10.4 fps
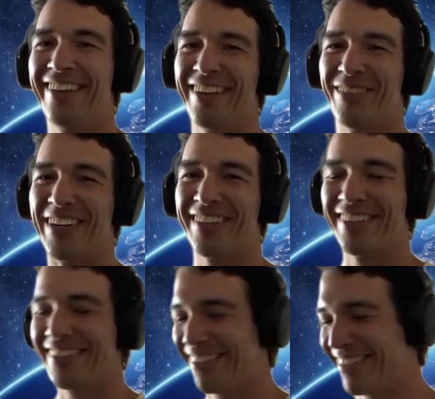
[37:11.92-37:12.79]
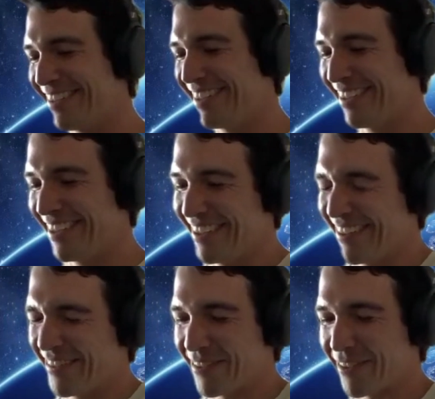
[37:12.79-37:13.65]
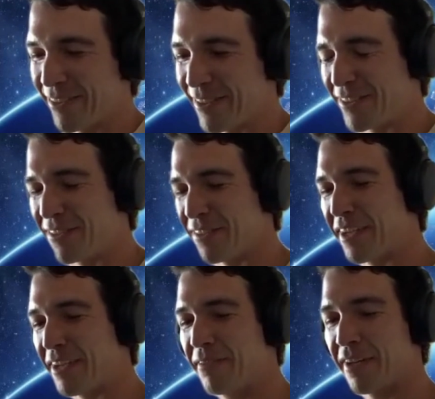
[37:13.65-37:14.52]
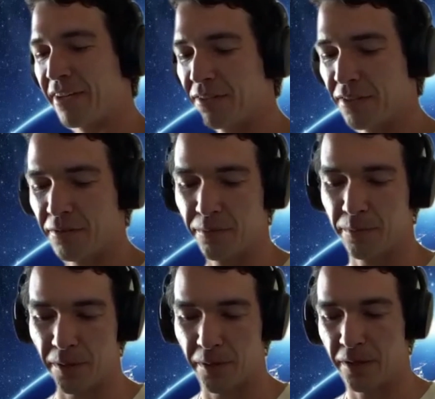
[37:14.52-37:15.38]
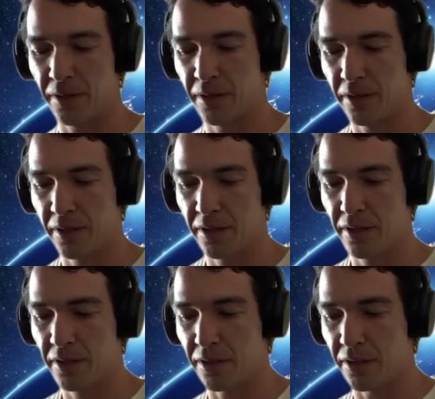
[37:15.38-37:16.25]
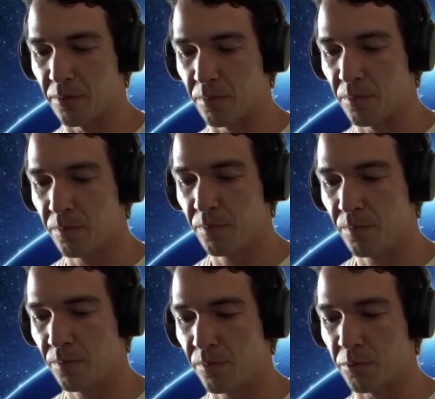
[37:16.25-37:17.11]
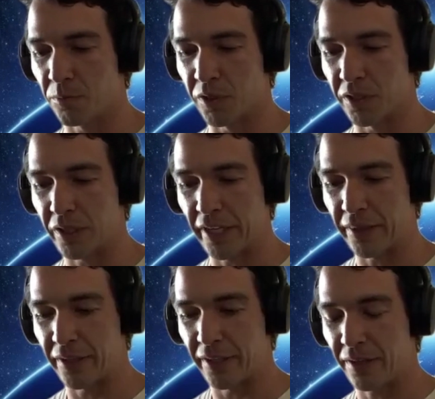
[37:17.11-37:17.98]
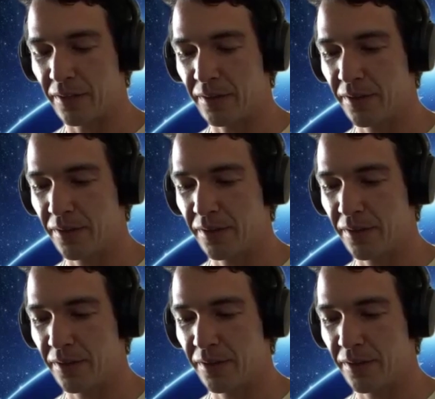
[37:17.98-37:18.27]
about this for the rest of your life kind of stuff. But um I'm really glad that